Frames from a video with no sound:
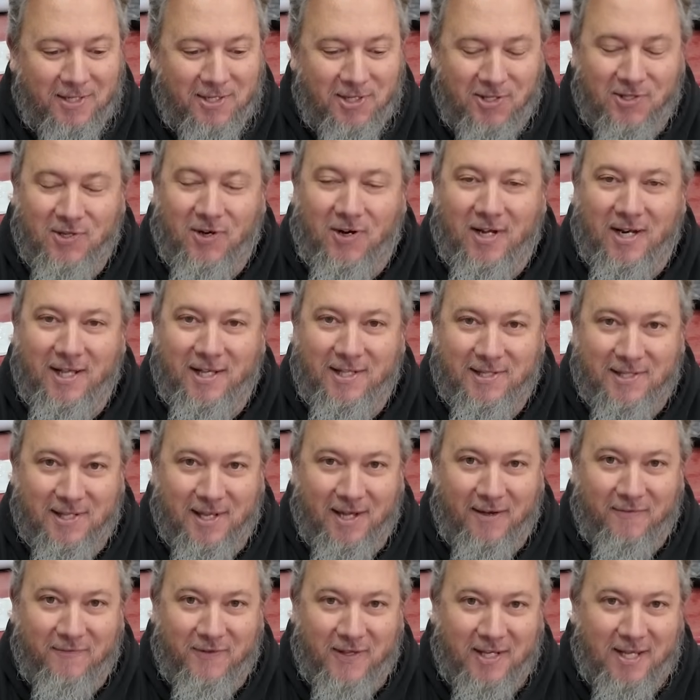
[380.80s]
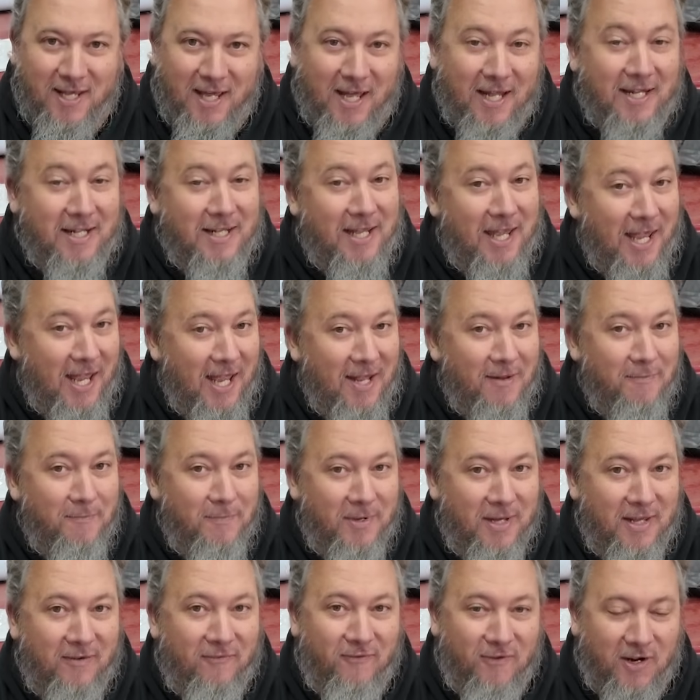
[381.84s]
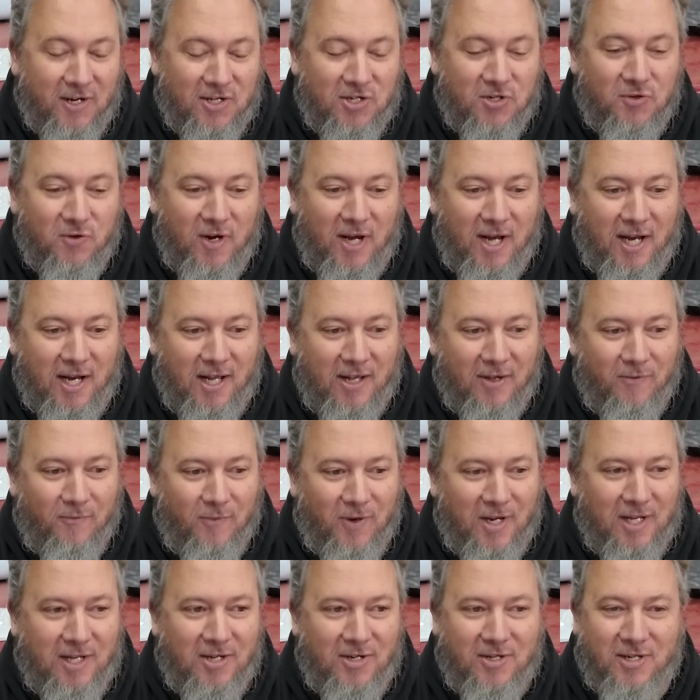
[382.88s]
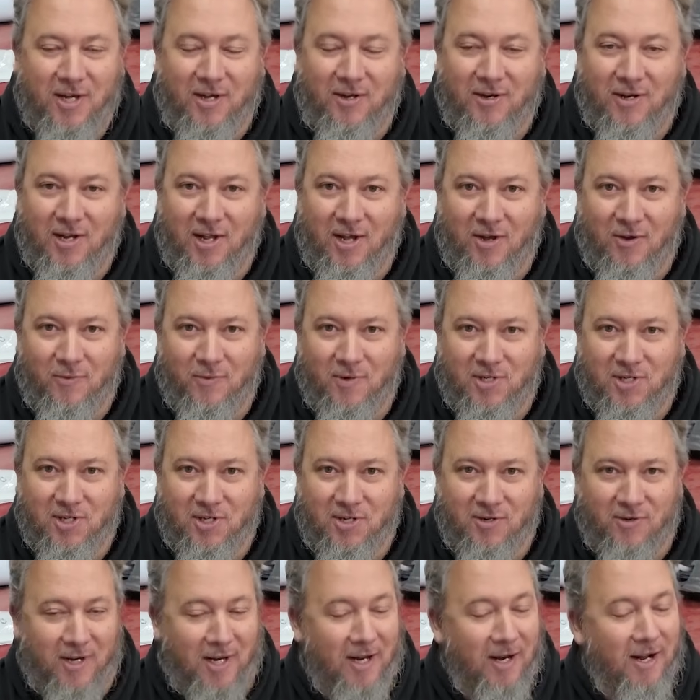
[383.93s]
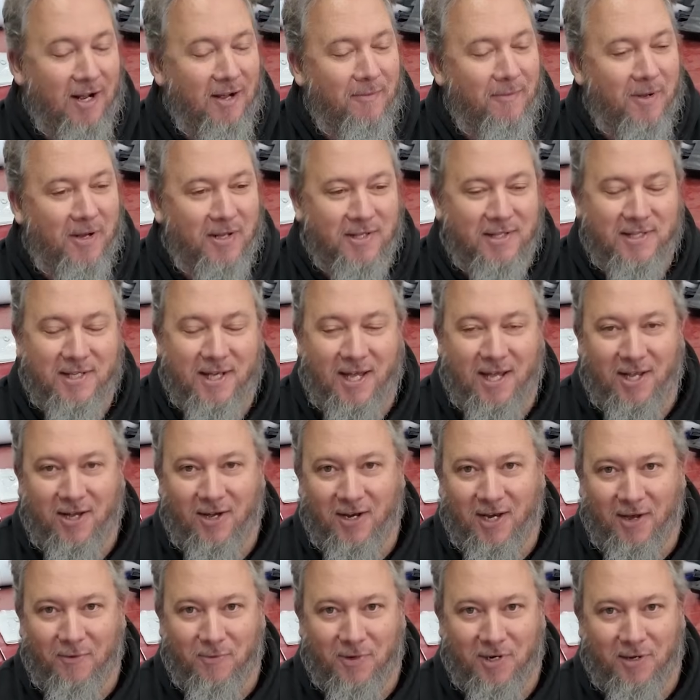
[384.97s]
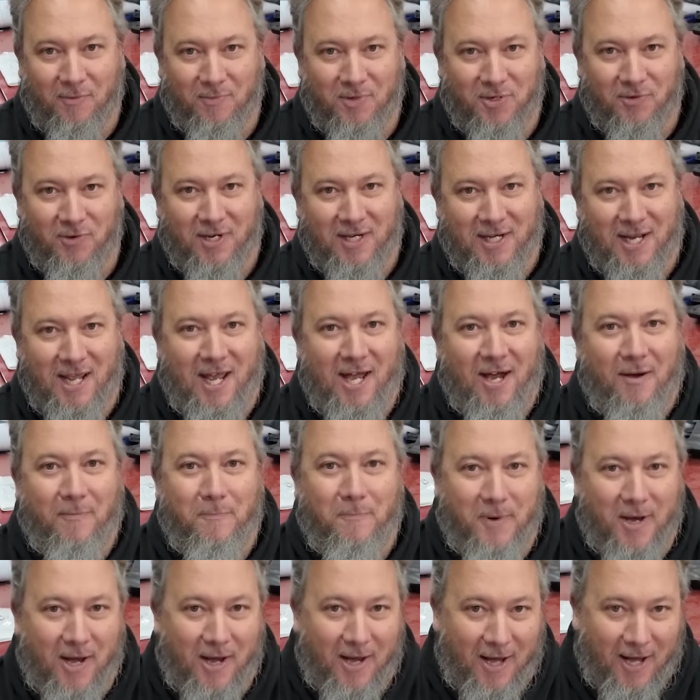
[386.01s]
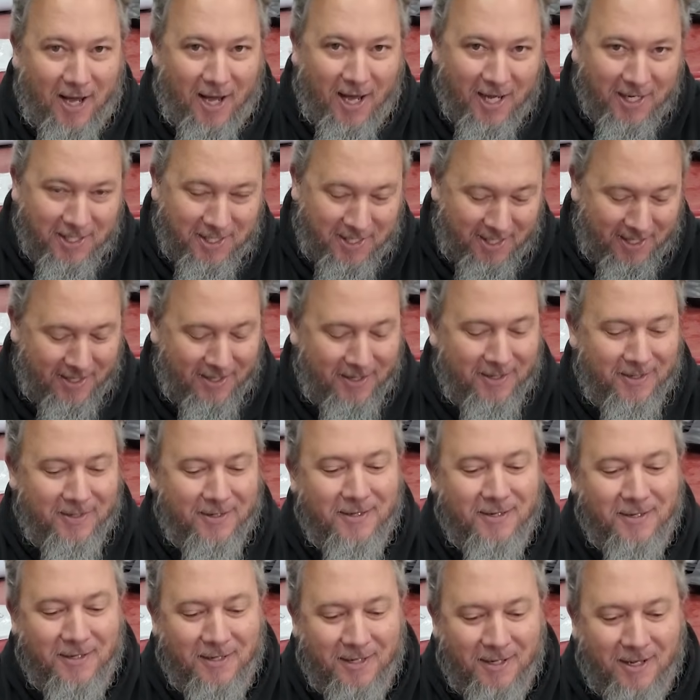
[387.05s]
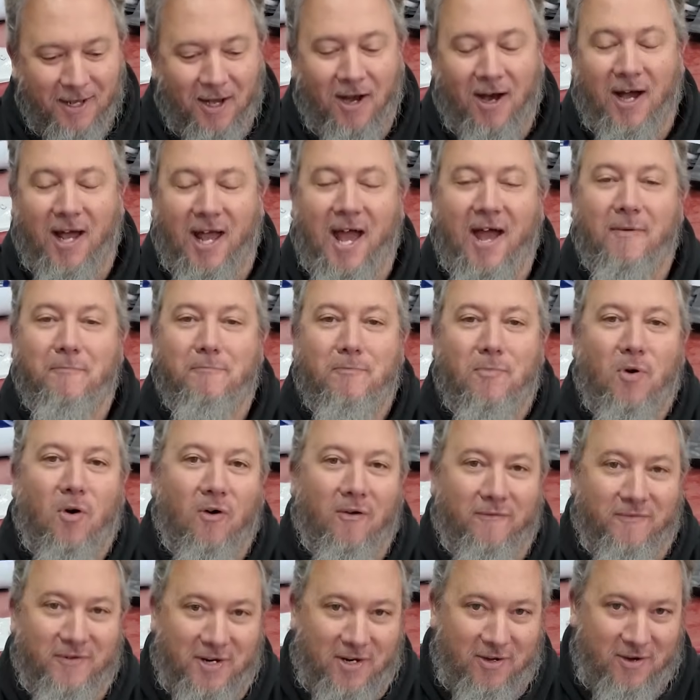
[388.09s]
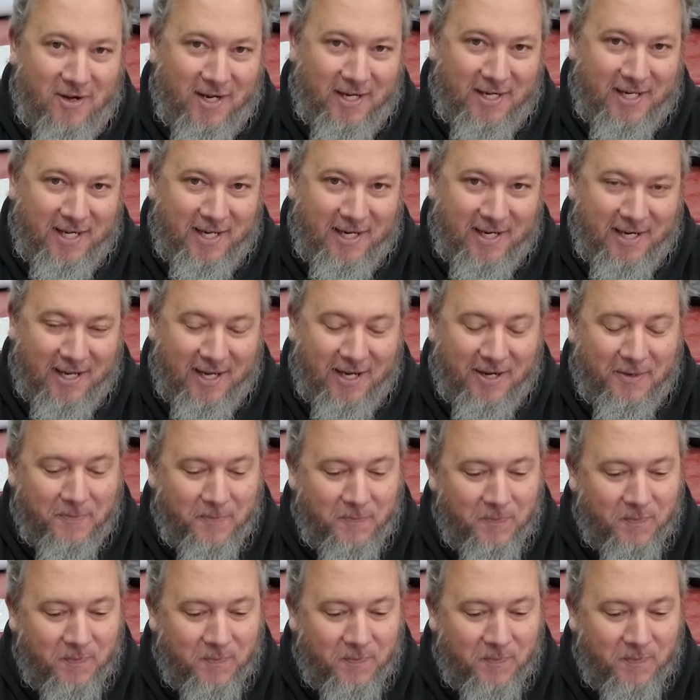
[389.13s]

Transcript: Designing stuff in CAD can be frustrating when you don't know what you're doing. And I'm not saying I know what I'm doing now, but I have more of an idea now.